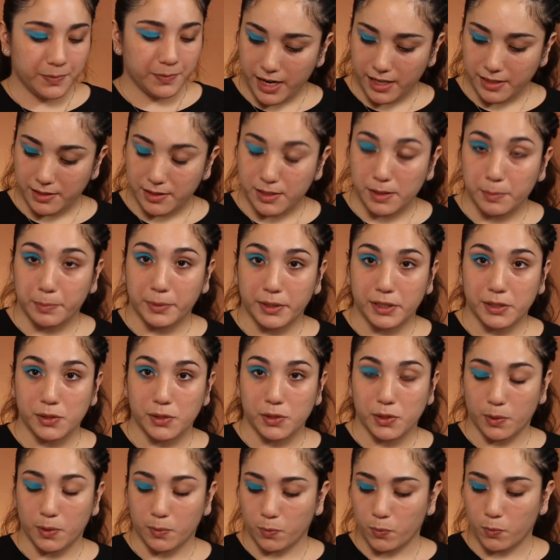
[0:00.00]
I dip it into
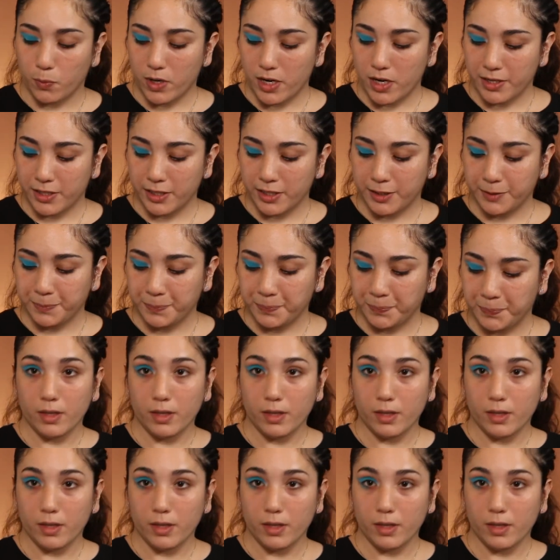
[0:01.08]
the water,